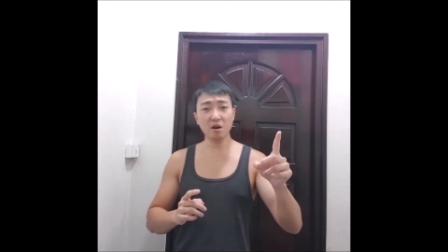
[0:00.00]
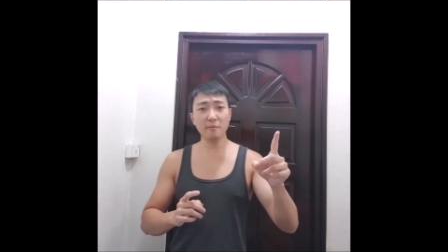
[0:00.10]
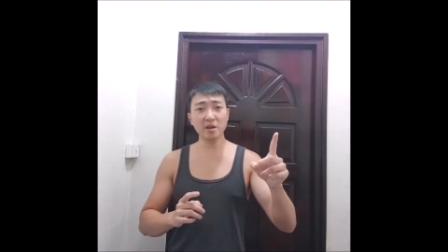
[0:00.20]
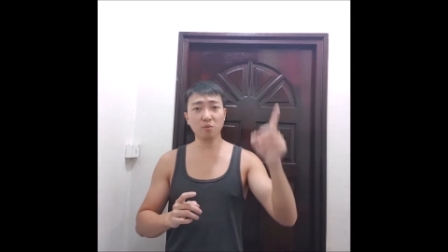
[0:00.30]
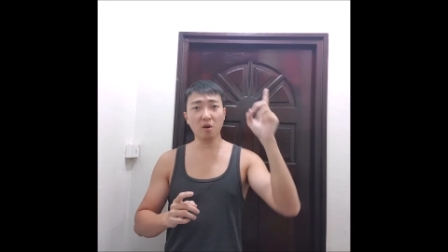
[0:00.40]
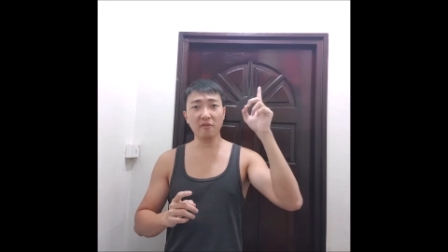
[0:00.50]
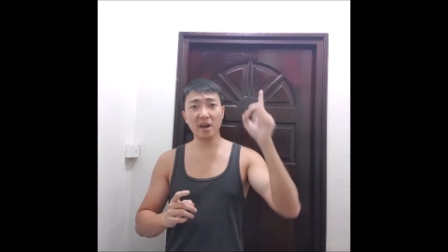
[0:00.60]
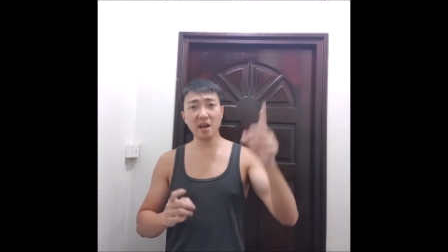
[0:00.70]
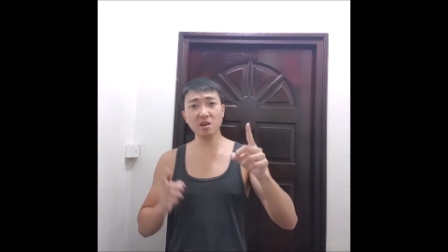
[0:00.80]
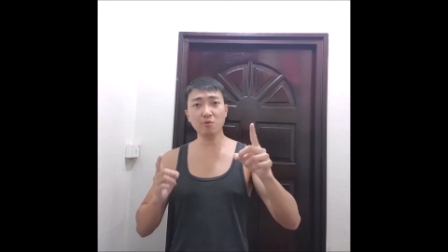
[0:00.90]
you're a mesomorph
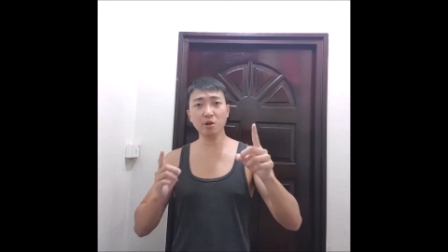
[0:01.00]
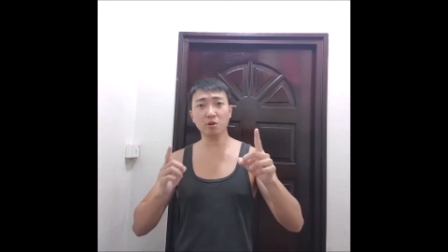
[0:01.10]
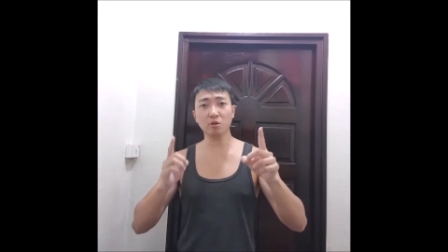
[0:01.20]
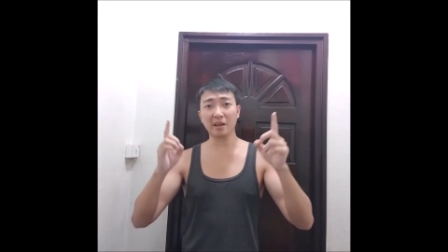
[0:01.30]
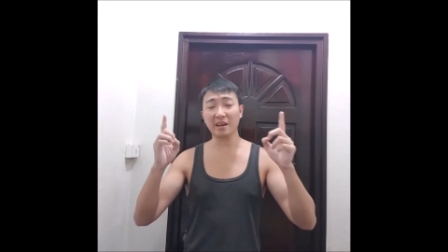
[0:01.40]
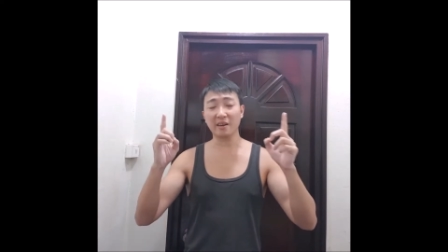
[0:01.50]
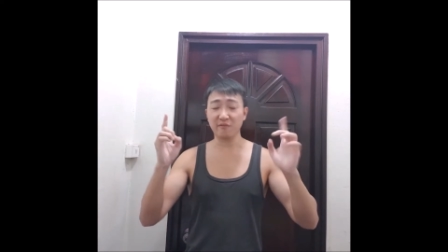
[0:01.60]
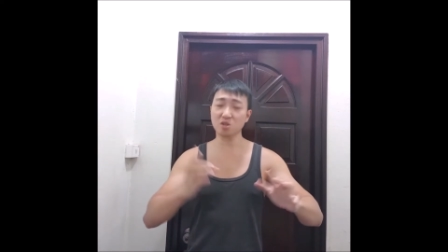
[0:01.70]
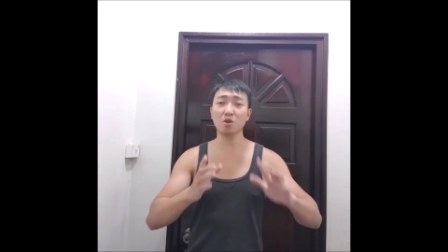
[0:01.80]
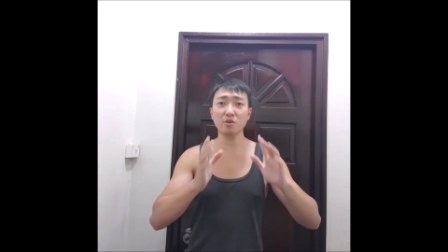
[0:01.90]
and you want to look like a
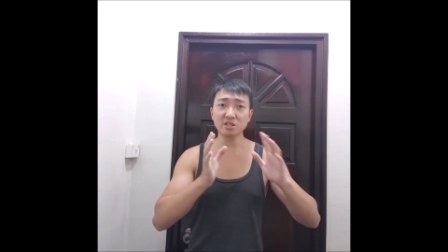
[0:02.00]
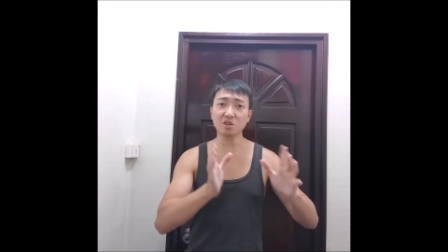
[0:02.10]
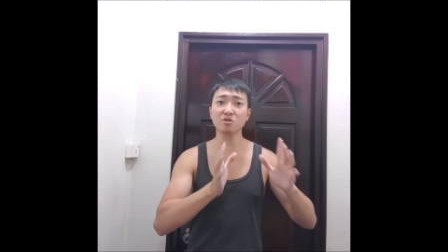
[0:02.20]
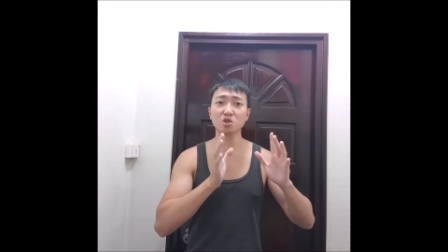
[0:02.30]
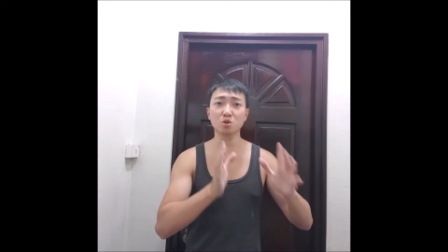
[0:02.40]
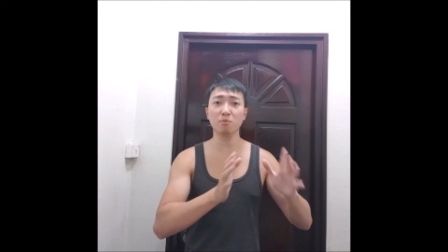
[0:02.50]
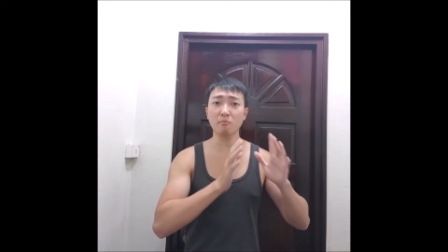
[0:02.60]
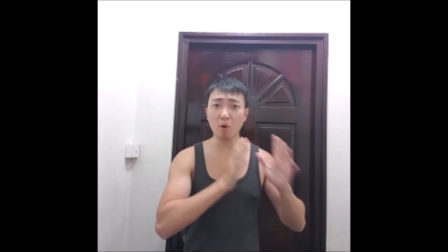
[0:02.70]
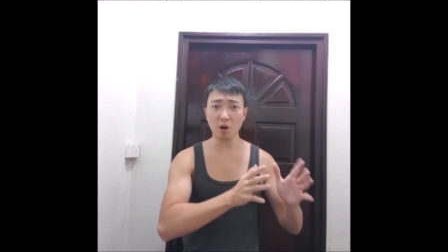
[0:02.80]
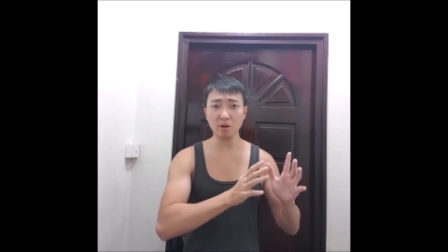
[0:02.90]
Victoria's Secret
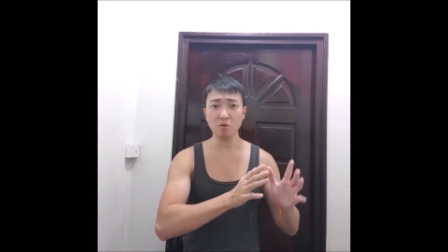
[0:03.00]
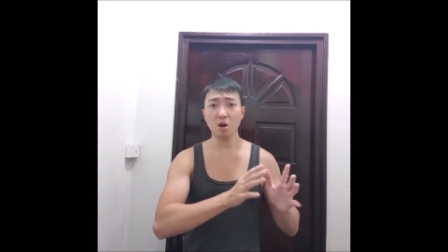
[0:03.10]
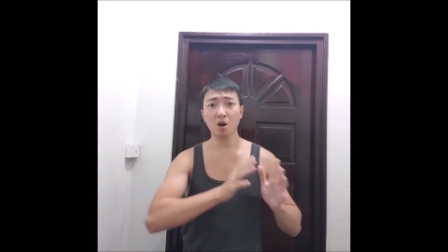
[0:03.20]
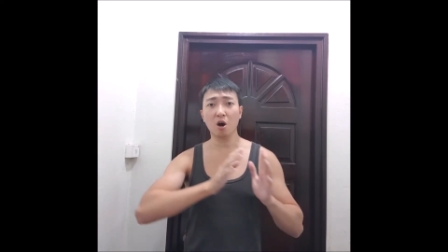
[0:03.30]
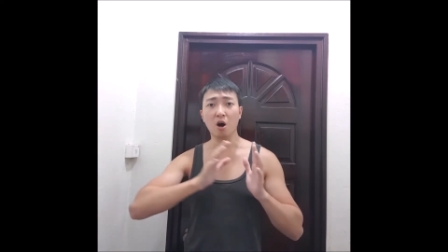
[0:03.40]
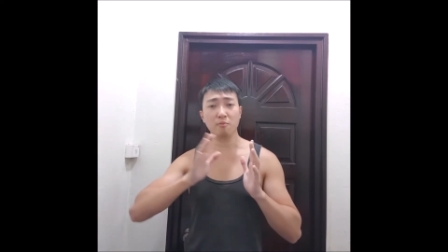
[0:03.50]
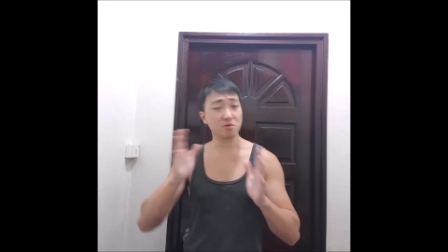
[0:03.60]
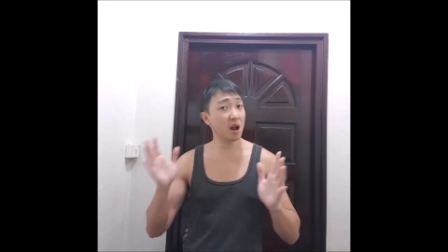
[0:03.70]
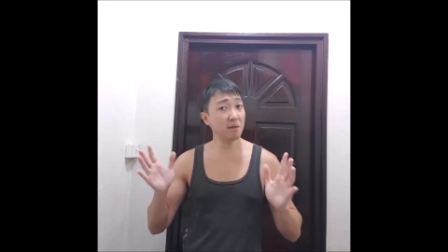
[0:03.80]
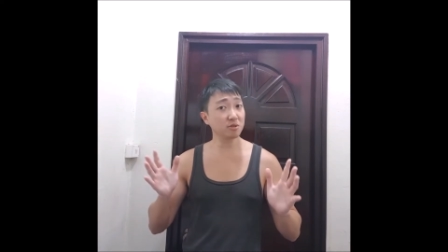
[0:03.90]
supermodel or
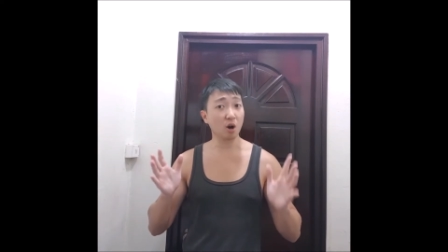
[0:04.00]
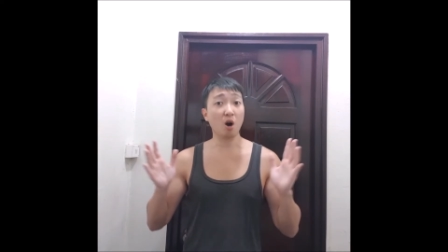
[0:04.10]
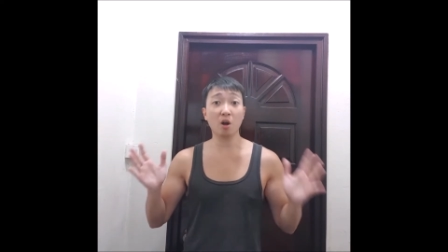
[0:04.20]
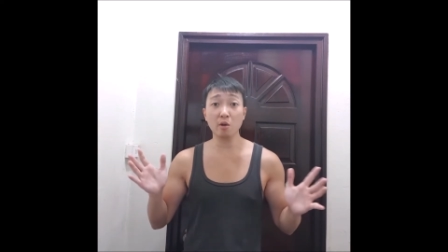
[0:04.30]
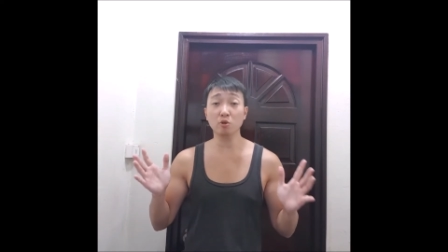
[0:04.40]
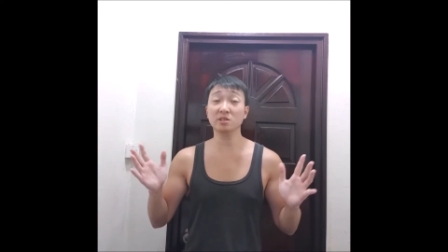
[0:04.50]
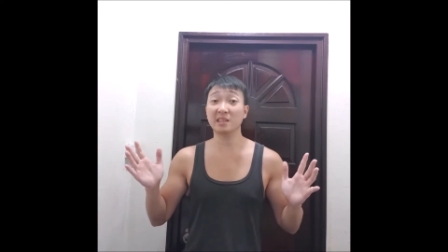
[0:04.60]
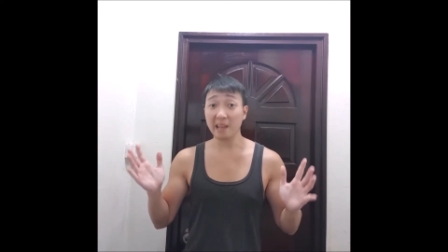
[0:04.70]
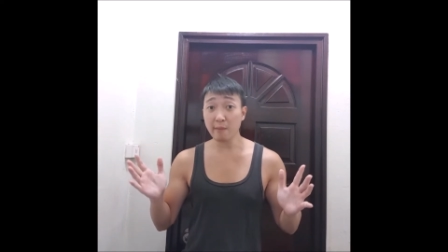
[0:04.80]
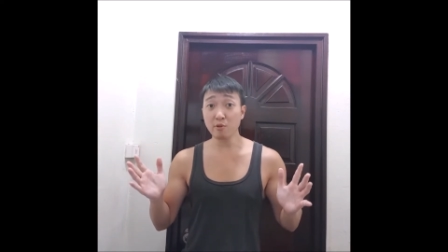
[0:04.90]
perhaps a Hollywood
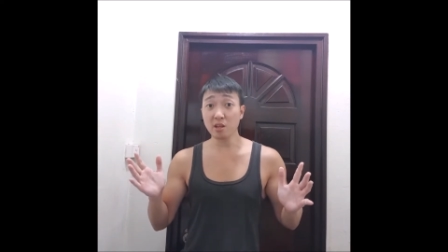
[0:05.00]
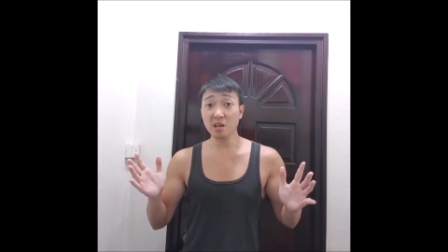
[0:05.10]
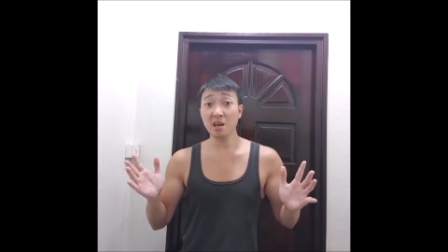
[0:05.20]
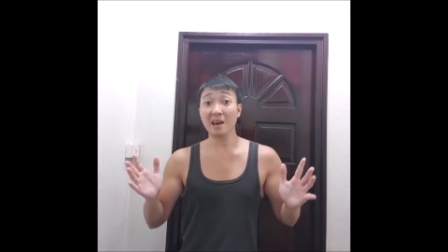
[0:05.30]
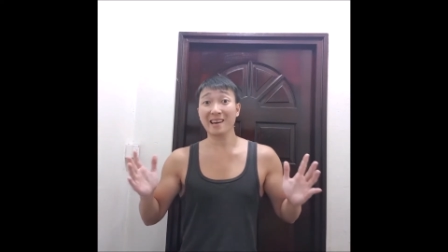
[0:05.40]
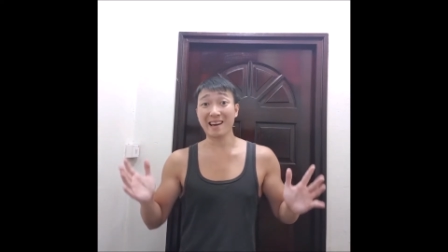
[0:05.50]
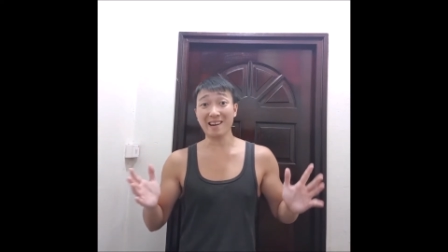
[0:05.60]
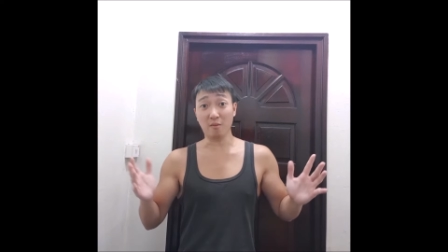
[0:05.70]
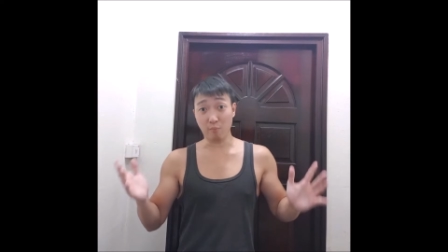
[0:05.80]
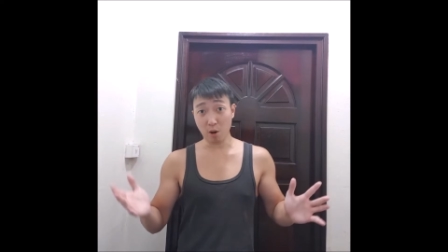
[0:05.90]
celebrity
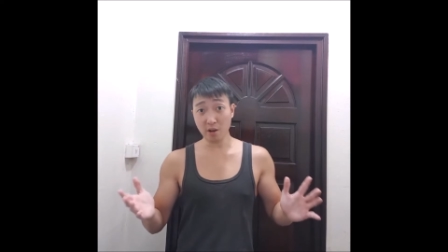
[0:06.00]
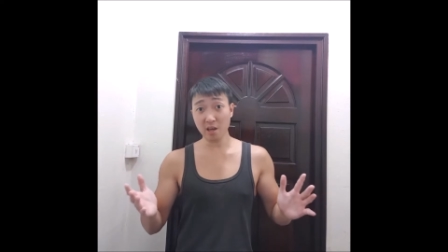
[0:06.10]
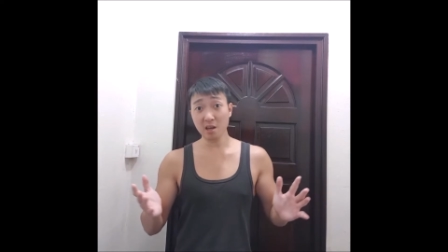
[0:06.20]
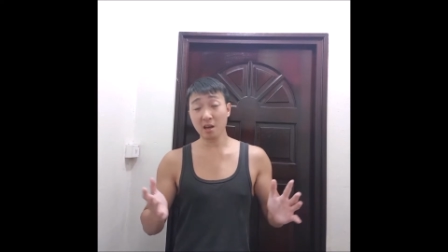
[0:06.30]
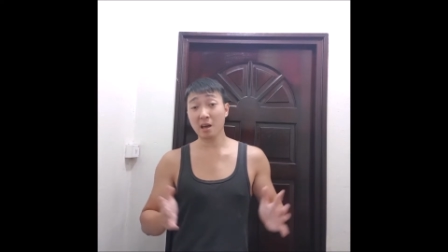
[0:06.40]
kind of body